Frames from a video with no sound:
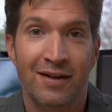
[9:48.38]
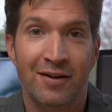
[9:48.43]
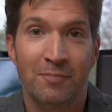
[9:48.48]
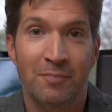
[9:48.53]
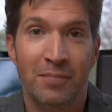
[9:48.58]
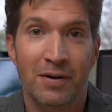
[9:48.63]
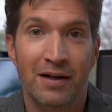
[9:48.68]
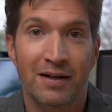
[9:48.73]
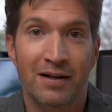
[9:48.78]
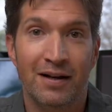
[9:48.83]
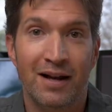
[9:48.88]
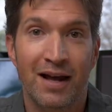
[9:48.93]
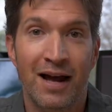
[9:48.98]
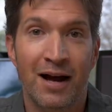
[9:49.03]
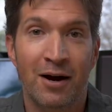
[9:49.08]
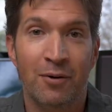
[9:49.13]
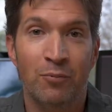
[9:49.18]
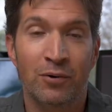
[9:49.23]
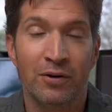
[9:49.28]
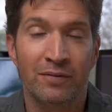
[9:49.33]
But
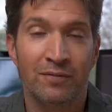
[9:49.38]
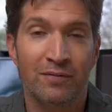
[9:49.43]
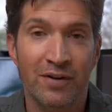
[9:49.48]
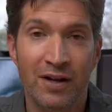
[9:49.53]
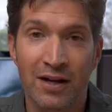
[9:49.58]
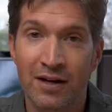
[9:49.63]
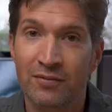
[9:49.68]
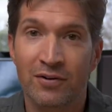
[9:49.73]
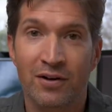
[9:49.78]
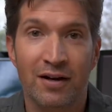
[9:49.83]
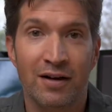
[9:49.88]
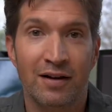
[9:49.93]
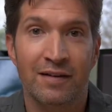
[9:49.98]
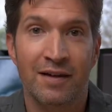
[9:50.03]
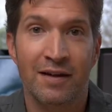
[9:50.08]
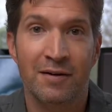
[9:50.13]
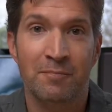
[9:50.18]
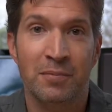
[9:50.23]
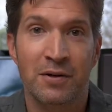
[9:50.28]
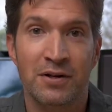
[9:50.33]
I would have never gotten
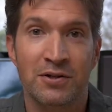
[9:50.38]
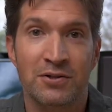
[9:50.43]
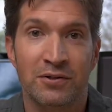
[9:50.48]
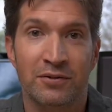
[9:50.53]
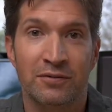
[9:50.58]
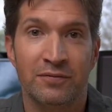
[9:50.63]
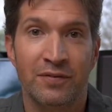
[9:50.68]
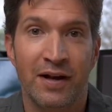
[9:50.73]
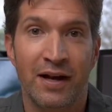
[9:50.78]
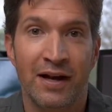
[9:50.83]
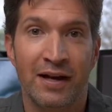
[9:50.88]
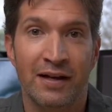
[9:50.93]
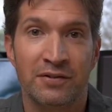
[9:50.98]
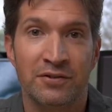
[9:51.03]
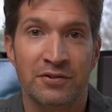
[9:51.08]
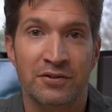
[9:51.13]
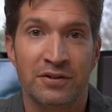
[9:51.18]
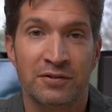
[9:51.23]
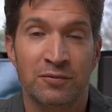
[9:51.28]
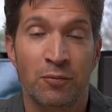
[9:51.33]
that picture if I
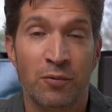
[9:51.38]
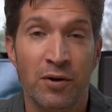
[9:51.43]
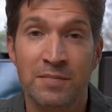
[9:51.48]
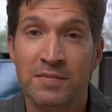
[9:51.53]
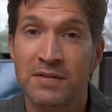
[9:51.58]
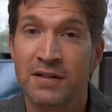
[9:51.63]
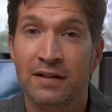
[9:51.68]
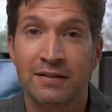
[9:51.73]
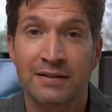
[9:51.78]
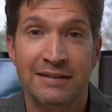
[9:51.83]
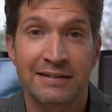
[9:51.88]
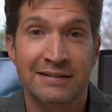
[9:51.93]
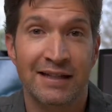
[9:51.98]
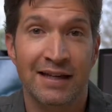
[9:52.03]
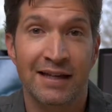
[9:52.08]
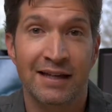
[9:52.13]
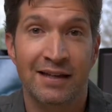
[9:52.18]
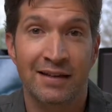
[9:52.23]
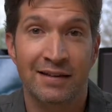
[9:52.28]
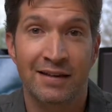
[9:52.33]
hadn't just whimsically
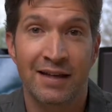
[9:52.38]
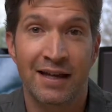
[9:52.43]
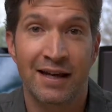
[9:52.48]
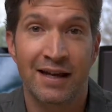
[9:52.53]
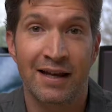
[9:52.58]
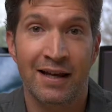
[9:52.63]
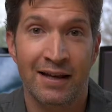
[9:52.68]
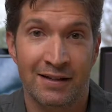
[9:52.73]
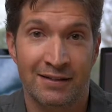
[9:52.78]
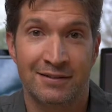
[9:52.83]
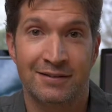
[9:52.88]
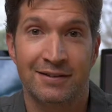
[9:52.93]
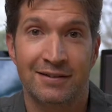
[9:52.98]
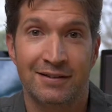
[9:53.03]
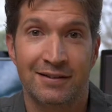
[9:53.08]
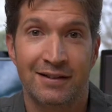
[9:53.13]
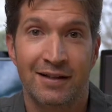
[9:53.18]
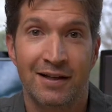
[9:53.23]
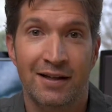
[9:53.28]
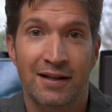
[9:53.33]
taken that exit.